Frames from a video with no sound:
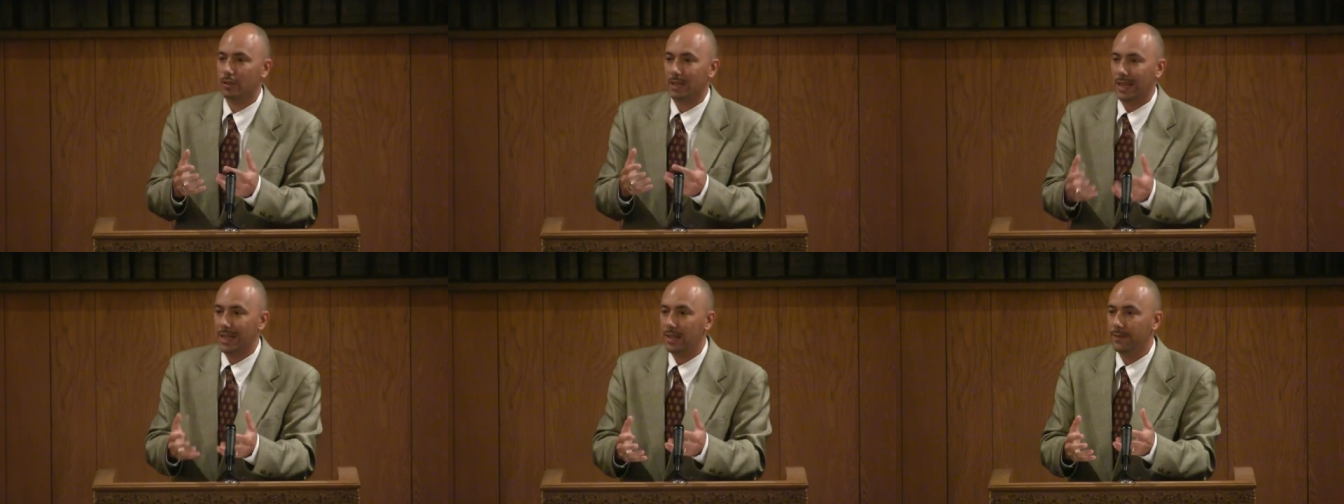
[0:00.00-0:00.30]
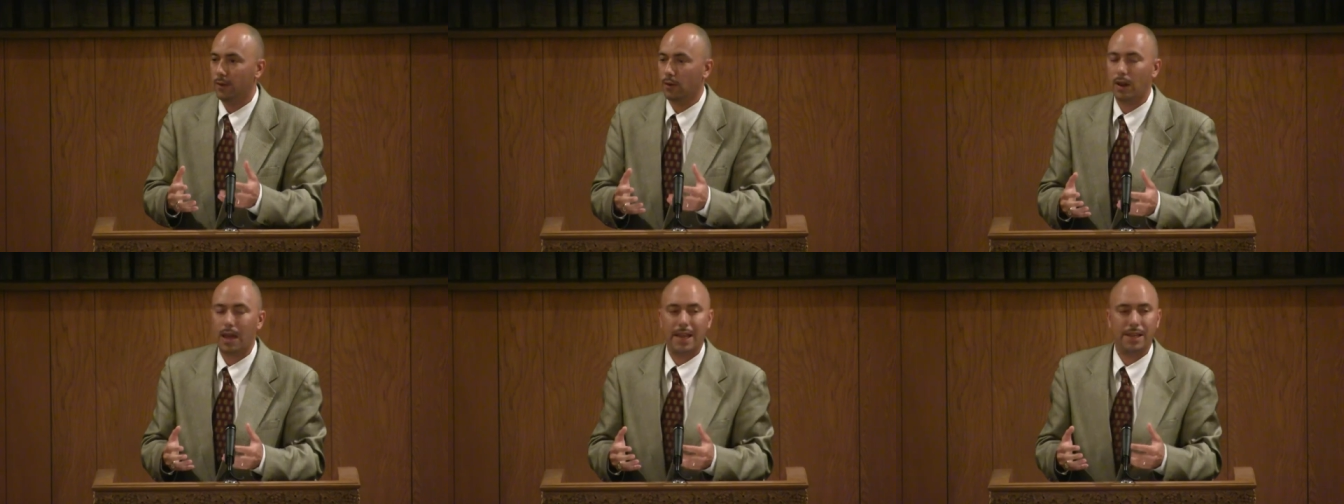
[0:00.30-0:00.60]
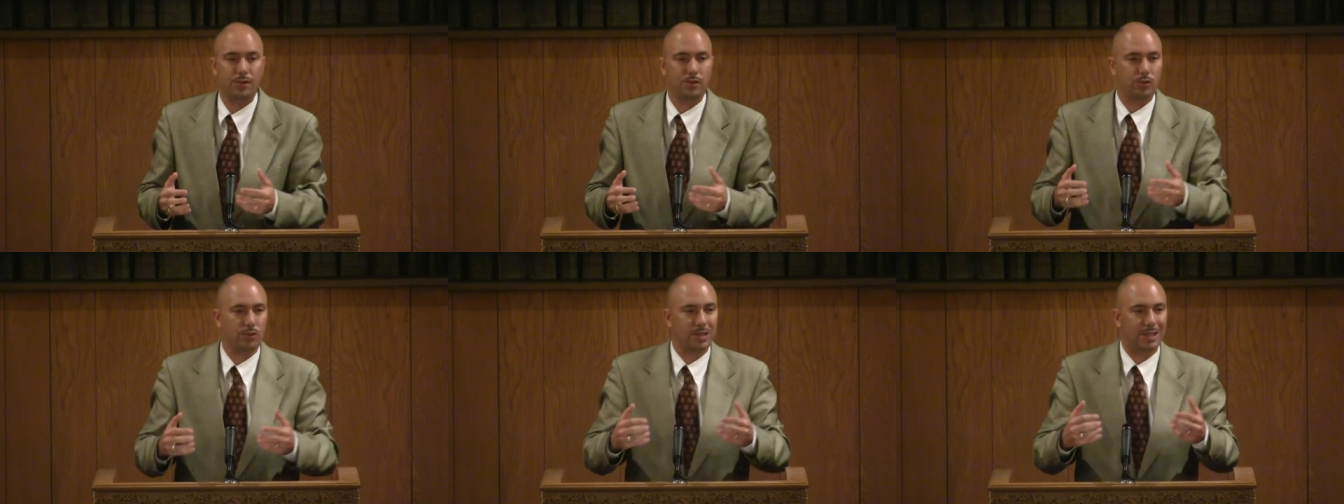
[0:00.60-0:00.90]
evil
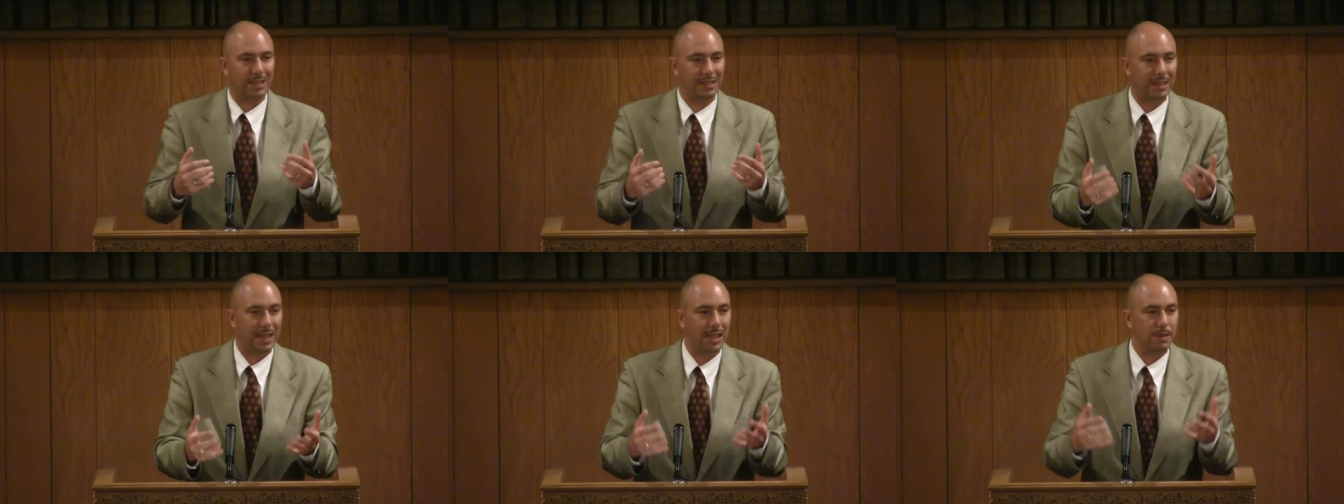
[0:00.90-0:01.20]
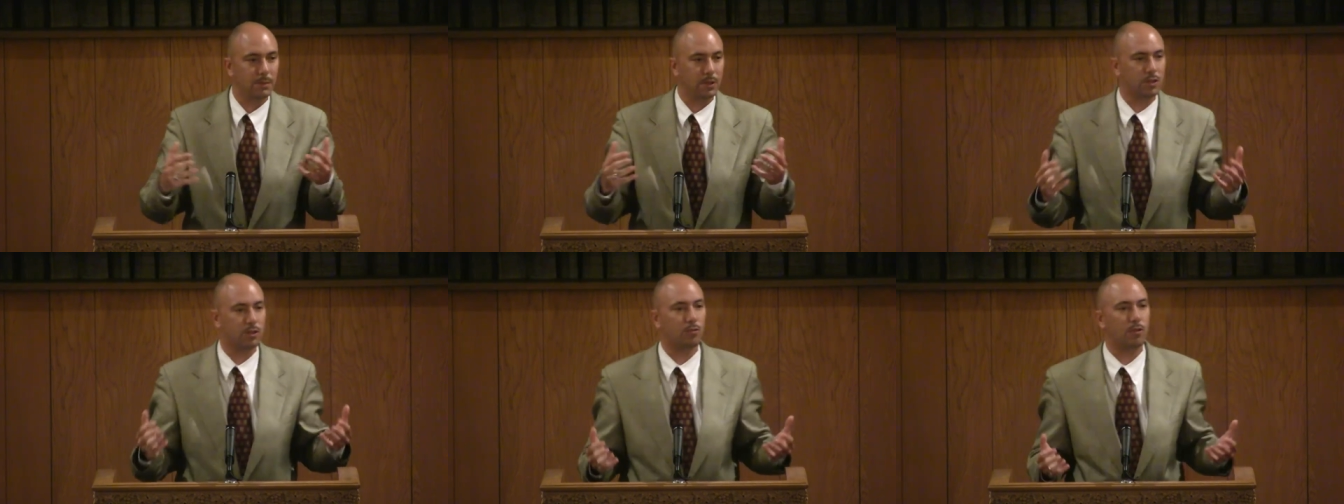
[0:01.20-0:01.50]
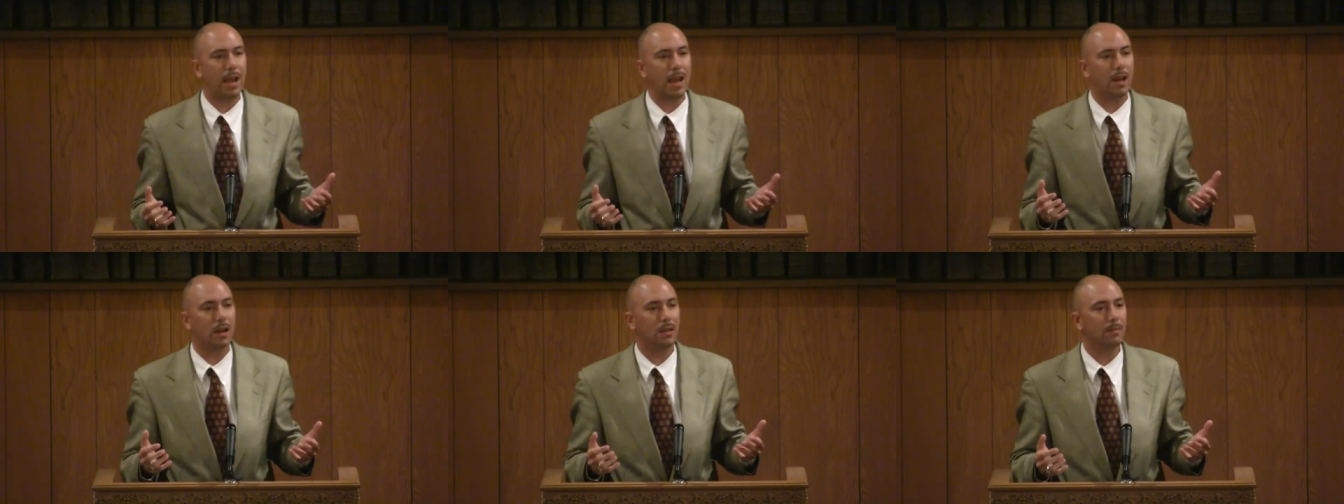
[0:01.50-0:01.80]
angels, and demons
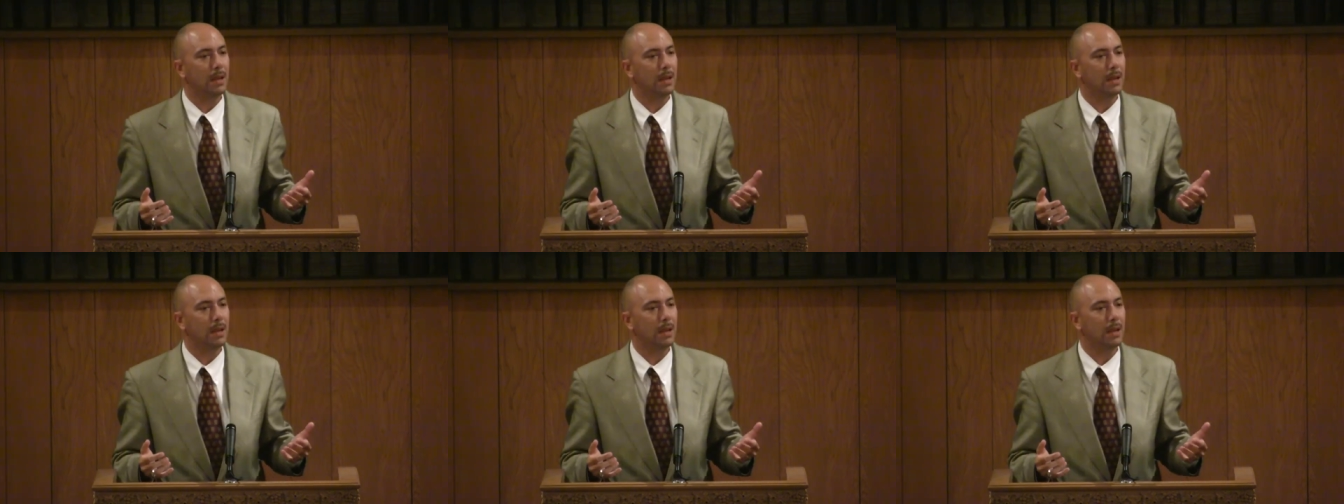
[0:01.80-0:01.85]
around him,